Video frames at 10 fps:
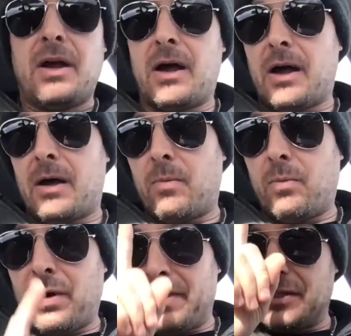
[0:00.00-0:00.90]

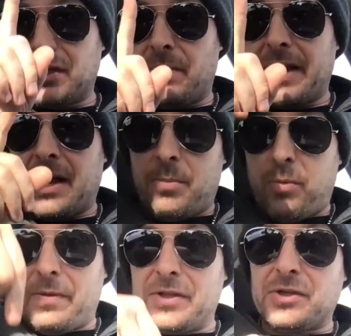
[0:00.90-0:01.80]
one that's going up,
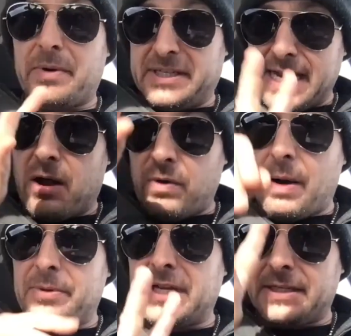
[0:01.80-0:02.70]
one that's going down,
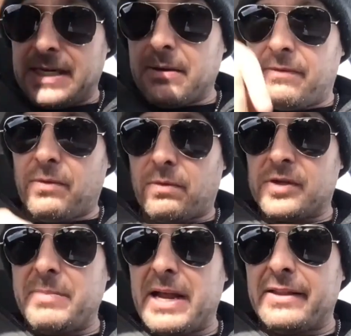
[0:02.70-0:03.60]
representing, of
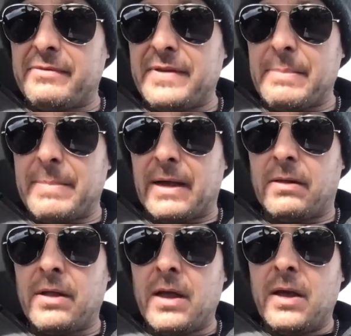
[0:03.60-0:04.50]
course, male and
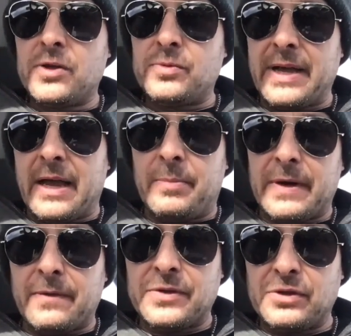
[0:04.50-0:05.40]
female. So we gotta
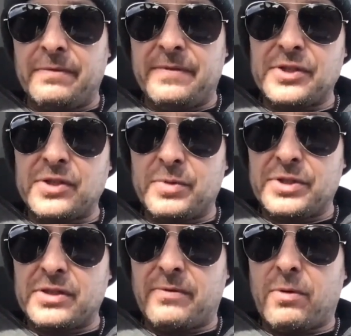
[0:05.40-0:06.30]
bring those 2 fishes,
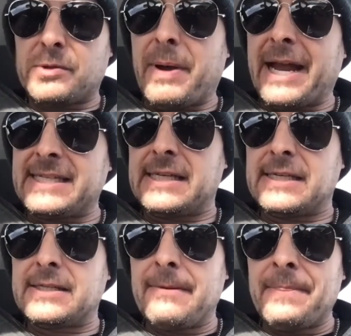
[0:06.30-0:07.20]
which is, of course,
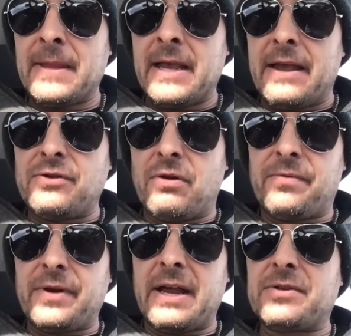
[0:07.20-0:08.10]
Pisces. And don't
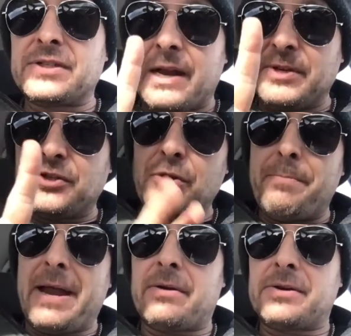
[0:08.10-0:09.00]
forget, there's got to be 2
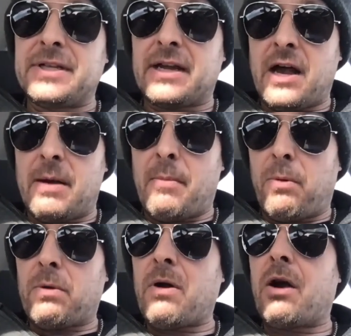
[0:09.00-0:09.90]
bears that come
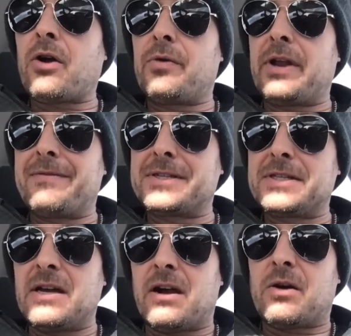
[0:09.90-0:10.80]
aboard Argo Navis,
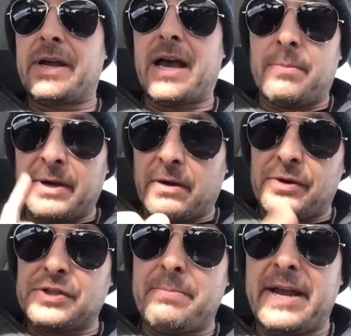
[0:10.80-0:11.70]
the ark. We got to bring
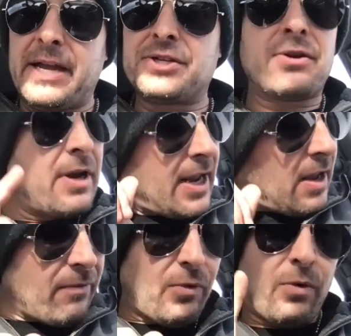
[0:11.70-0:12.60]
Ursa Major,
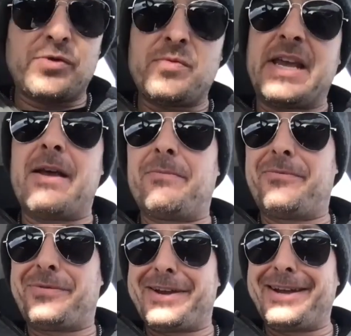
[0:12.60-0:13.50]
and of course we can't
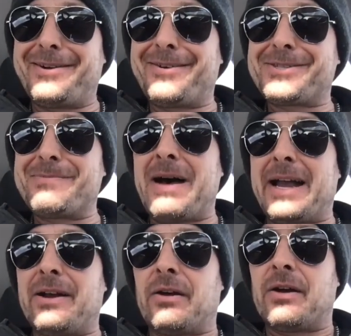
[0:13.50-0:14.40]
forget Ursa
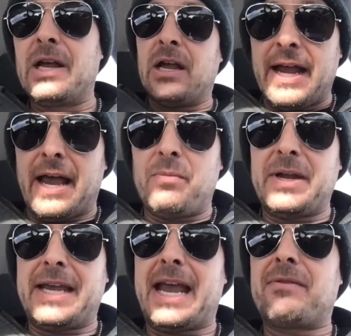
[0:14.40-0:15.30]
Minor, and we
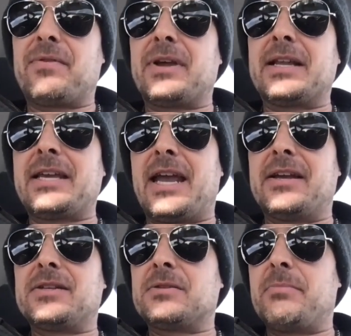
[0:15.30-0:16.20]
can't forget
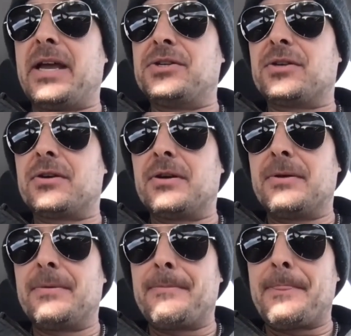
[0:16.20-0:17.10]
Canis Major
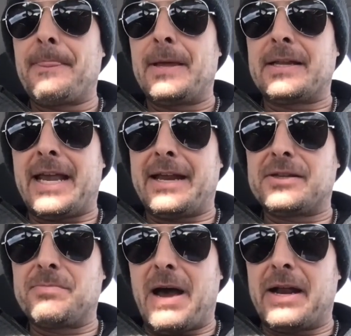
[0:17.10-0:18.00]
and
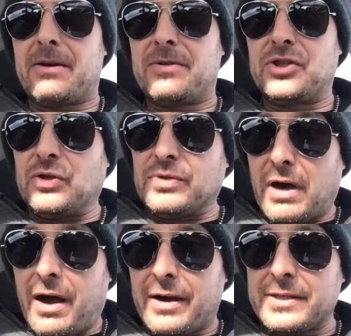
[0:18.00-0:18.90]
Canis Minor, the 2
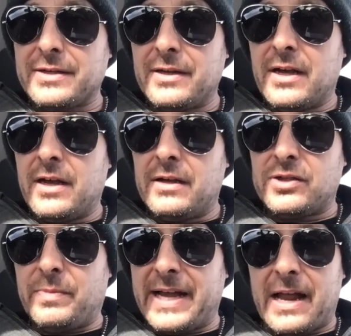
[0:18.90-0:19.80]
dogs.
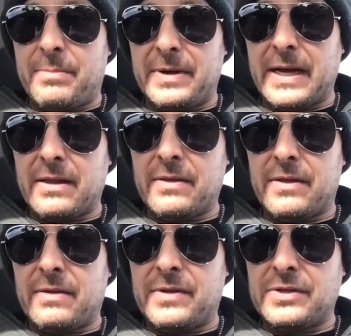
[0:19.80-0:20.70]
So we got to bring
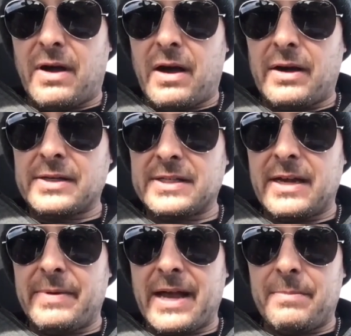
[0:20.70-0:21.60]
the dogs,
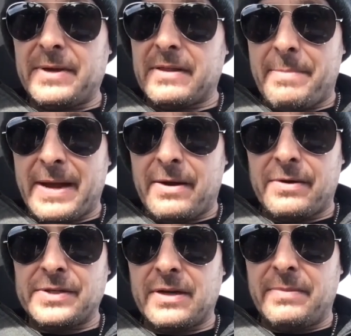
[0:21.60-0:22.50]
and we got to bring the
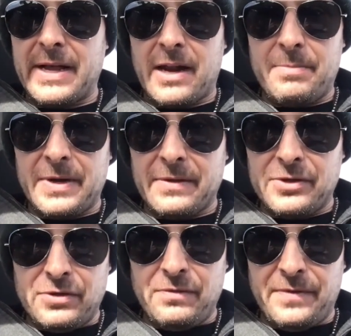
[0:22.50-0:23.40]
bears, and we got to bring the
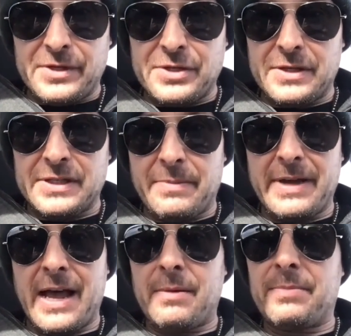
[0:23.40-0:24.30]
2 fishes, and we
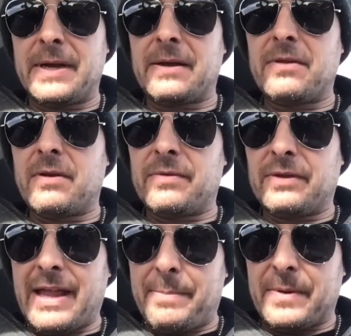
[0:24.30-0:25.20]
got to bring the
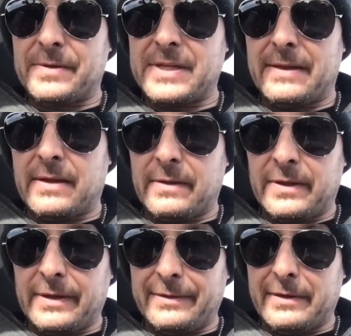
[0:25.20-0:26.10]
leopards and
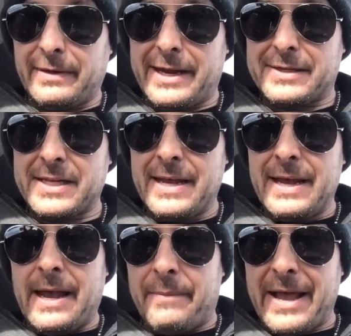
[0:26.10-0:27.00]
the lynx,
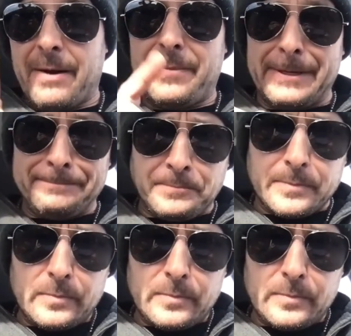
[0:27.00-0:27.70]
and we got to bring